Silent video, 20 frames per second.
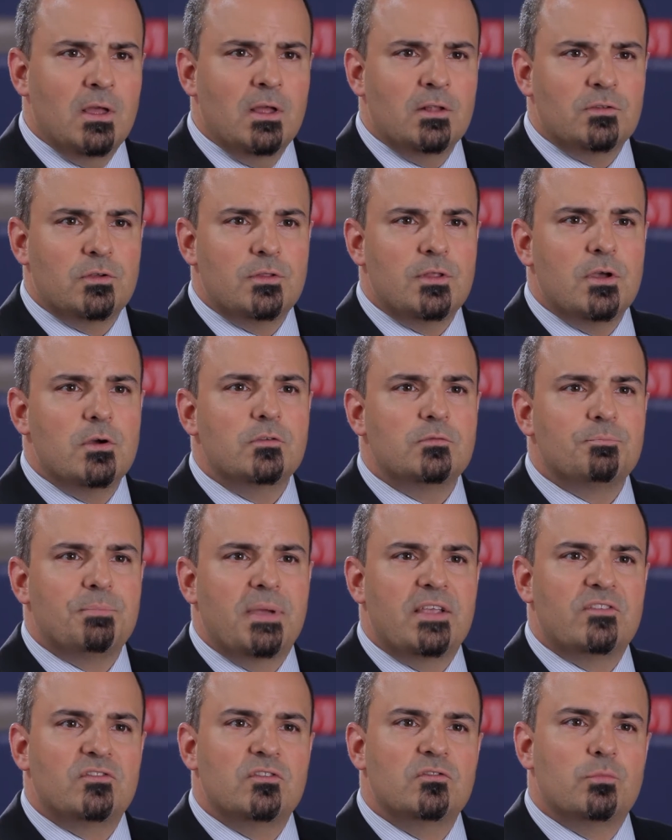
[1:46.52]
To those
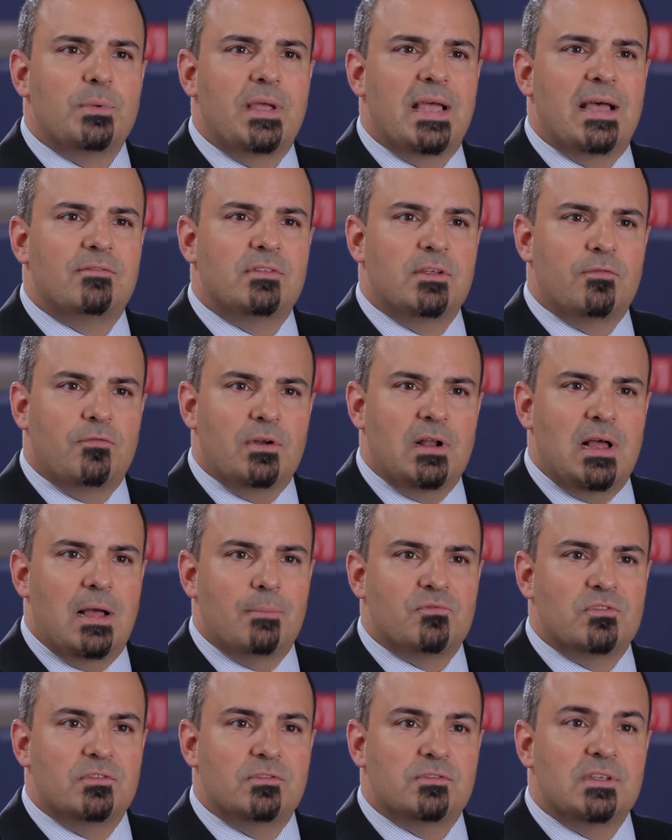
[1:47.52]
patients, we have different
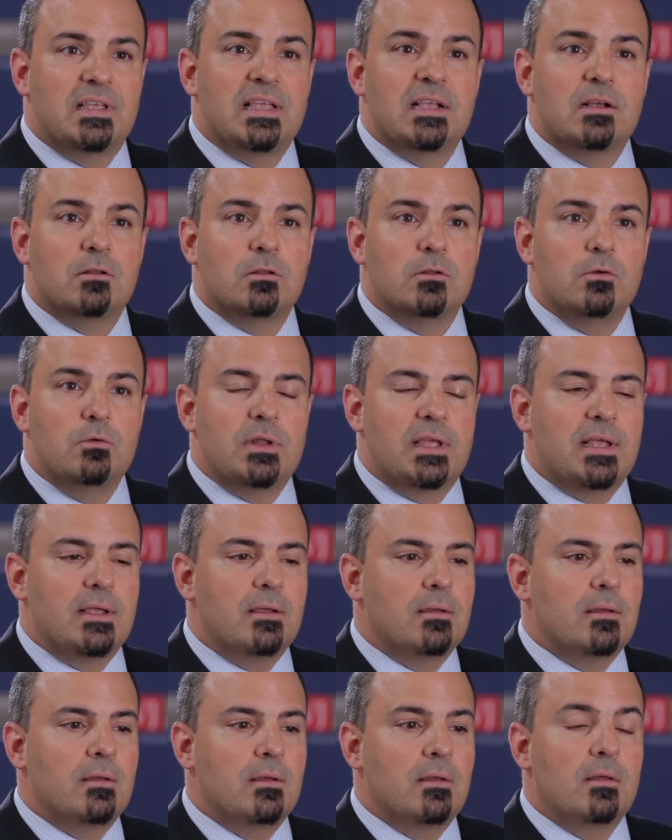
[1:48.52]
options,
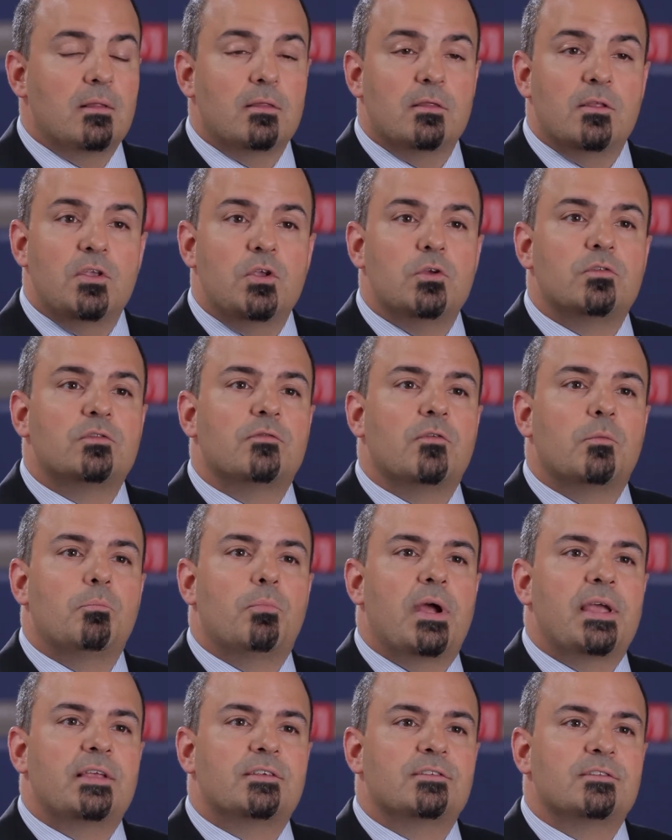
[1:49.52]
including the use of a
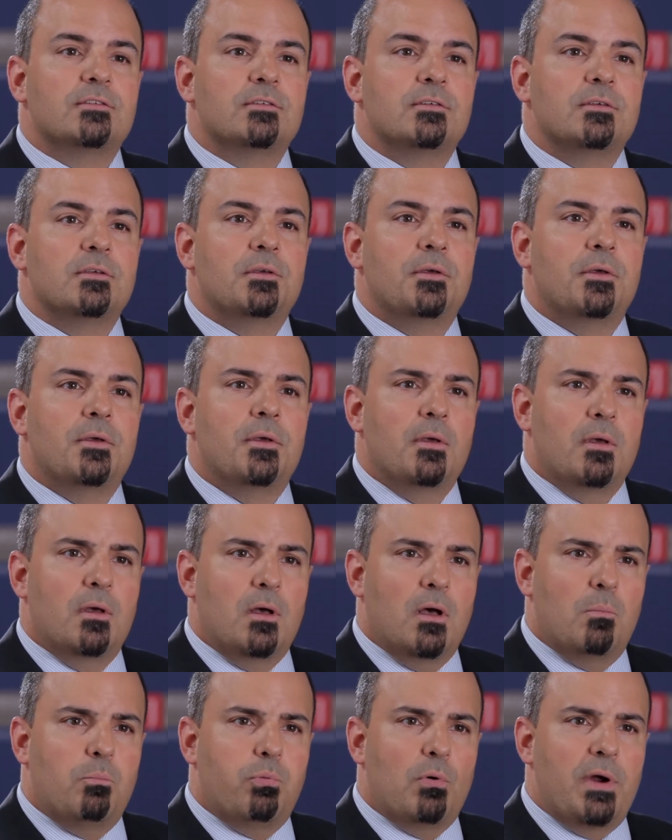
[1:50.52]
brace.
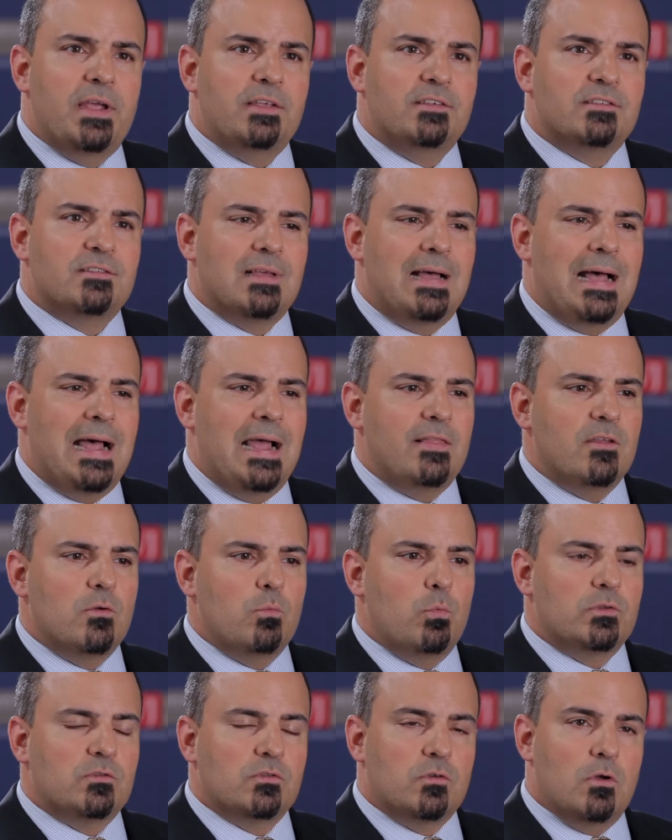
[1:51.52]
A brace, either
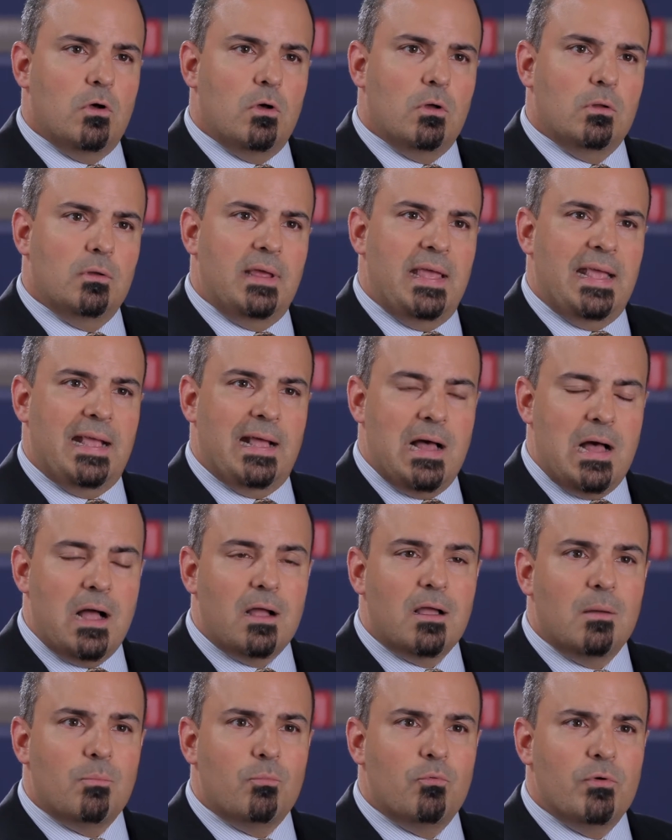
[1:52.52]
what's called a
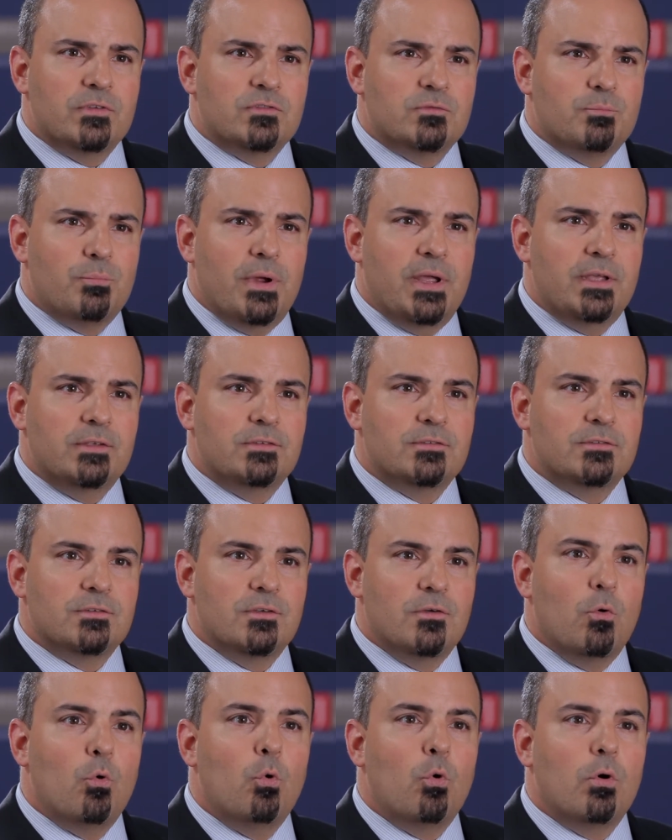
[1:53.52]
cock-up wrist brace
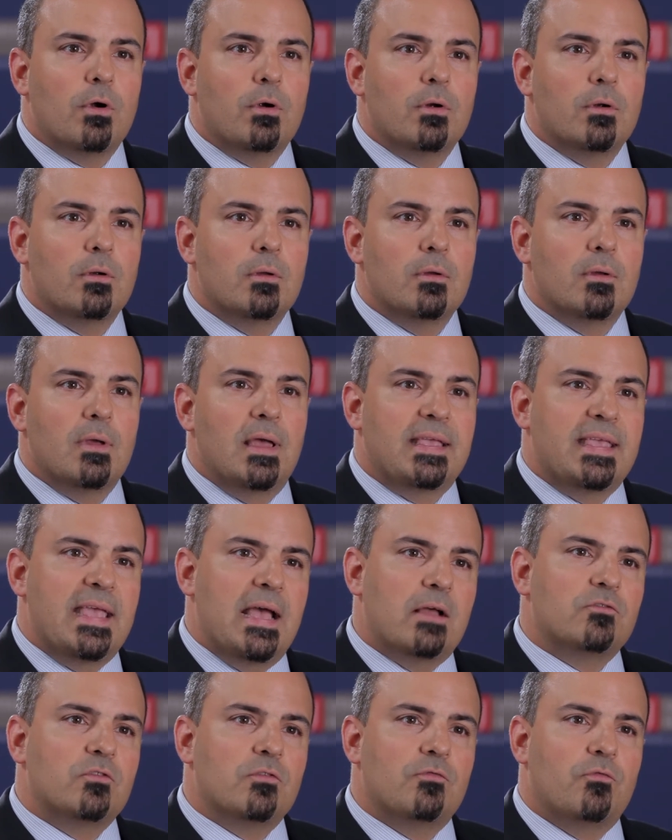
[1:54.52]
or a
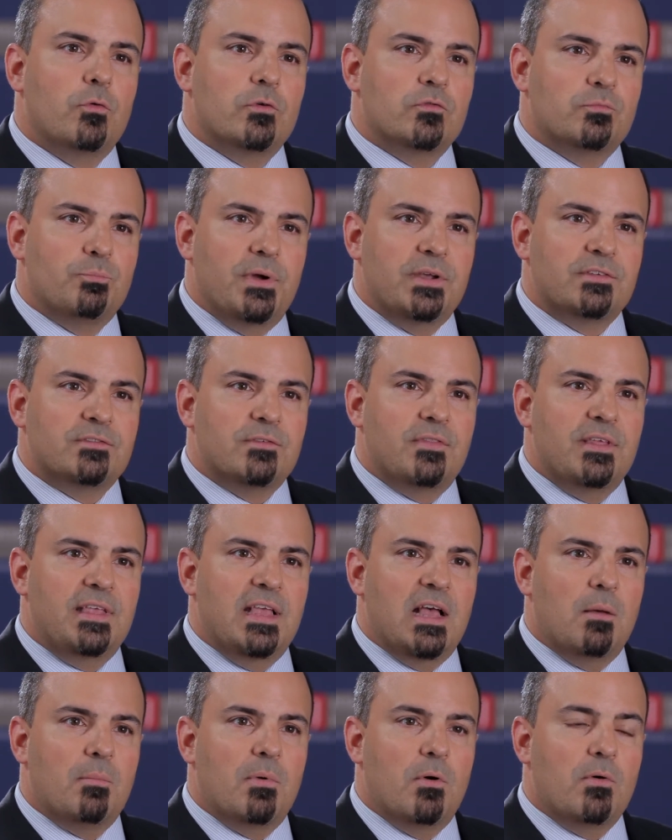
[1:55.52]
counterforce brace of the
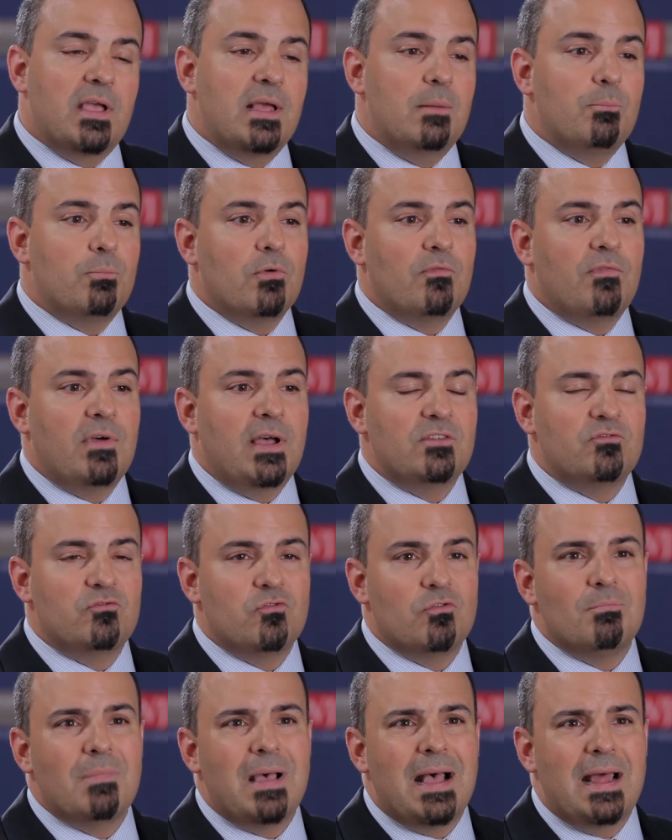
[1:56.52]
elbow, can provide
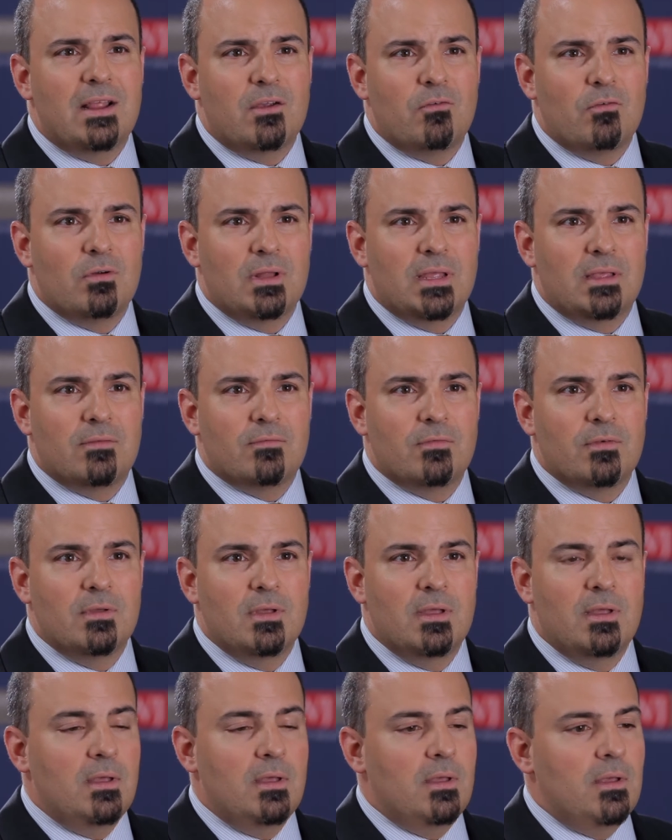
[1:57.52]
dramatic relief.
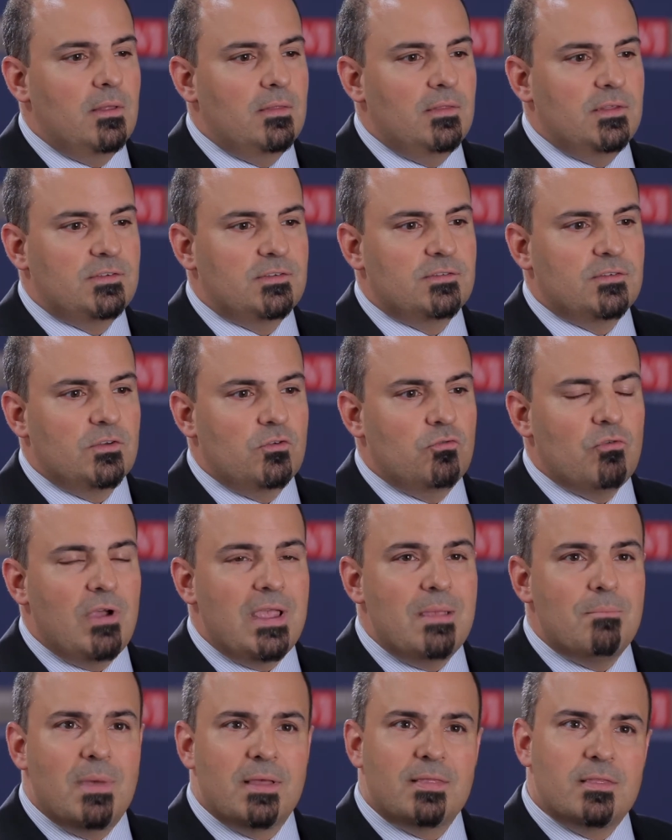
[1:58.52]
This is a
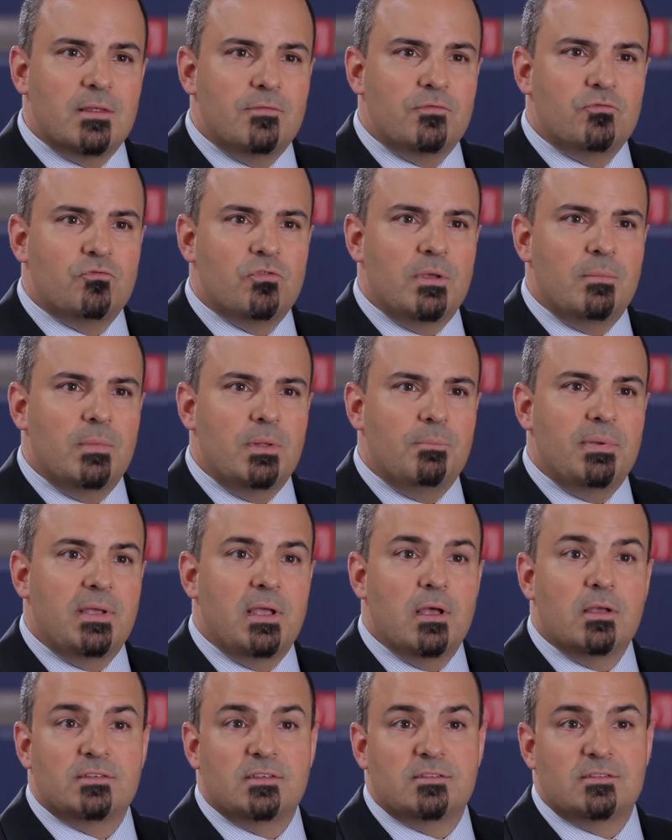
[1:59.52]
great method of treatment
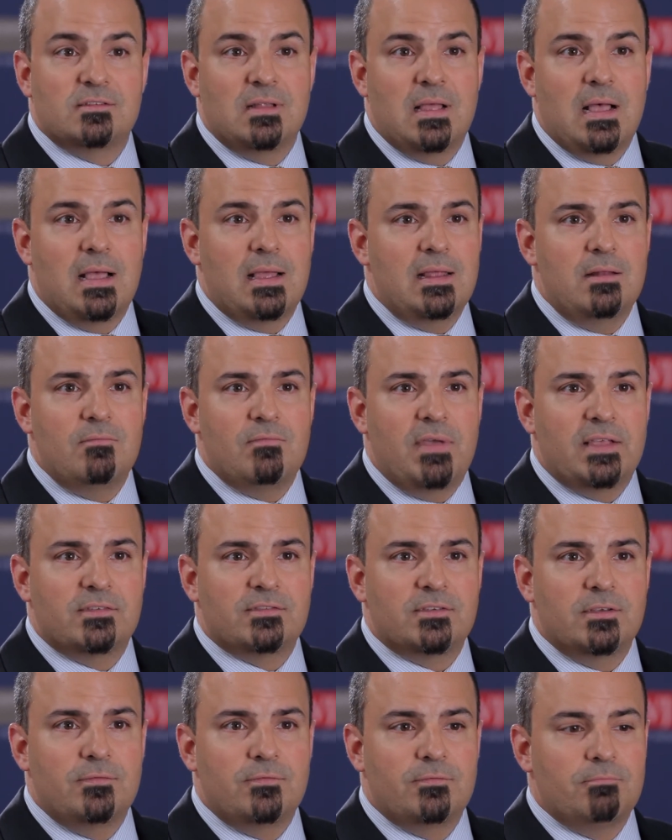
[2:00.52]
because it's not
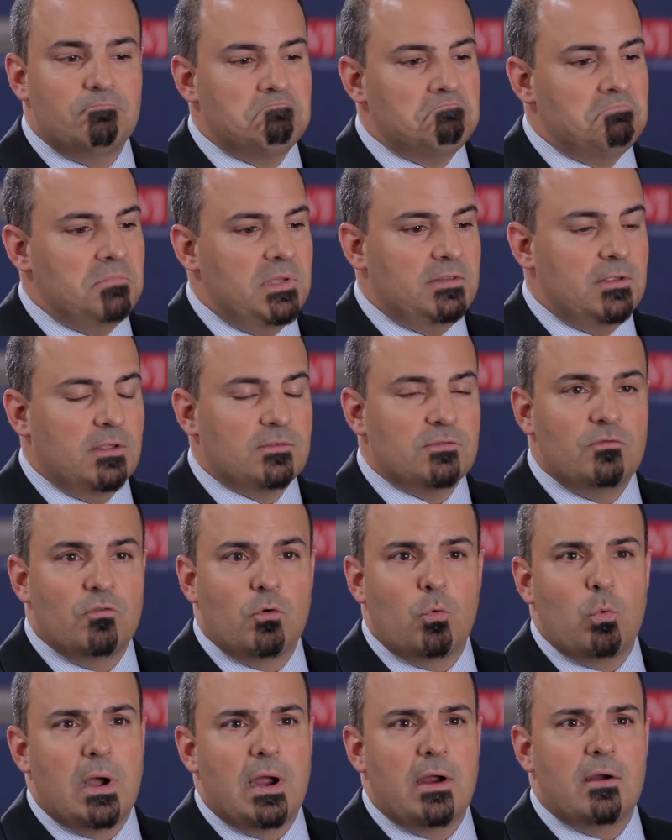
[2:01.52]
invasive, it doesn't
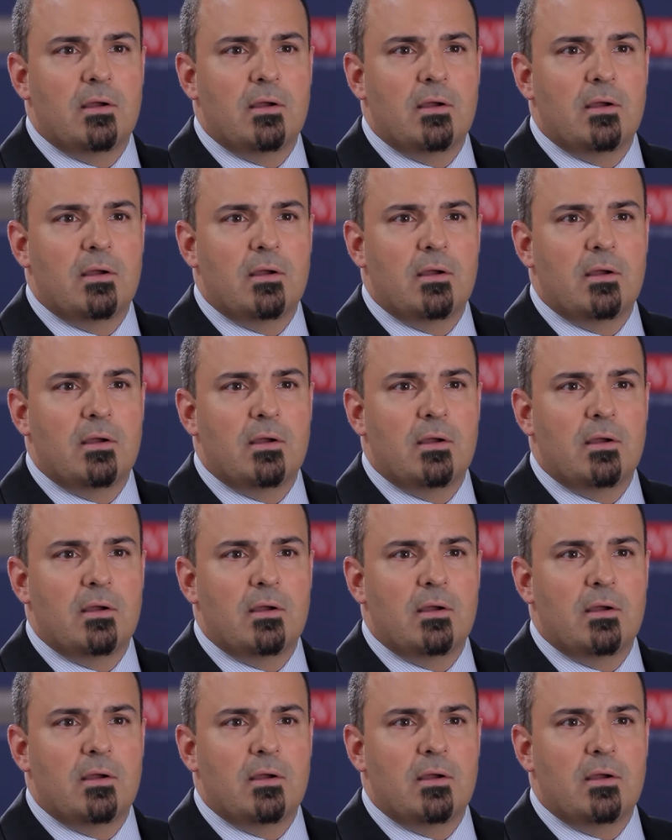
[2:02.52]
require